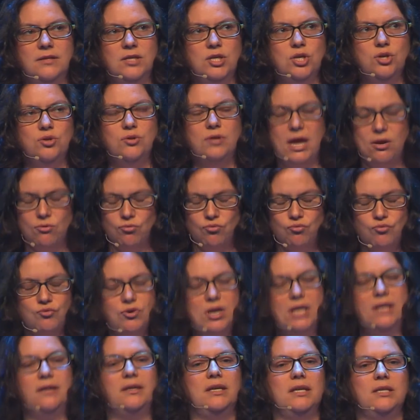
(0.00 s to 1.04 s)
they
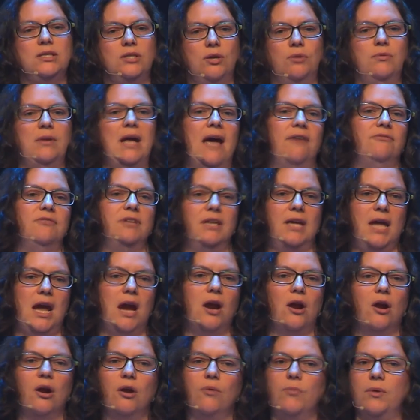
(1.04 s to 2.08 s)
really don't have to
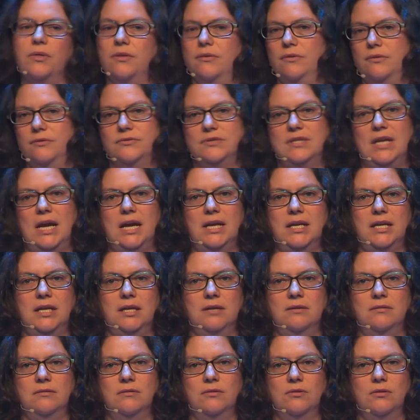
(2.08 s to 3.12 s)
care whether they're signing
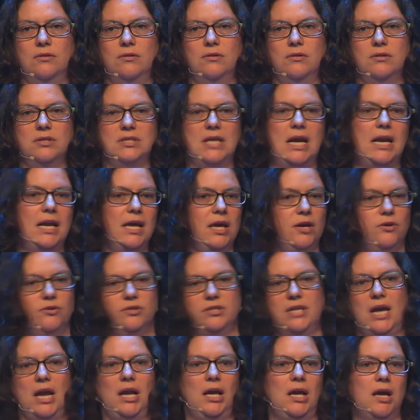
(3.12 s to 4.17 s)
in or
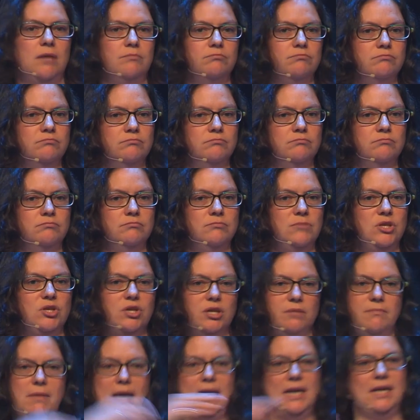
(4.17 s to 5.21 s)
signing up. You can
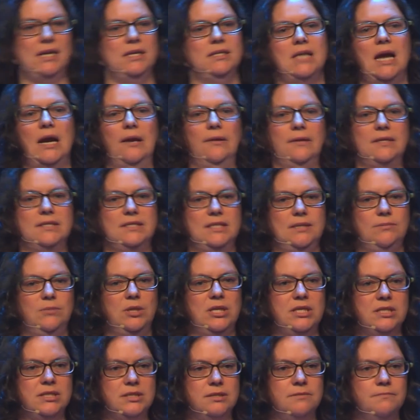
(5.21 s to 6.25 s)
make it entirely
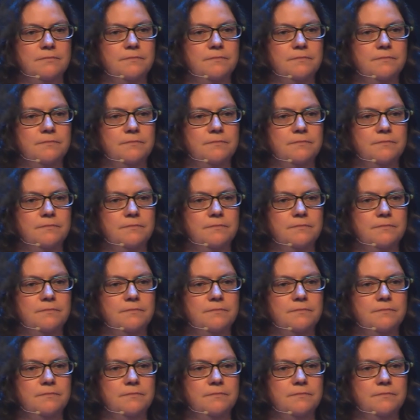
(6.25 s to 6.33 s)
seamless.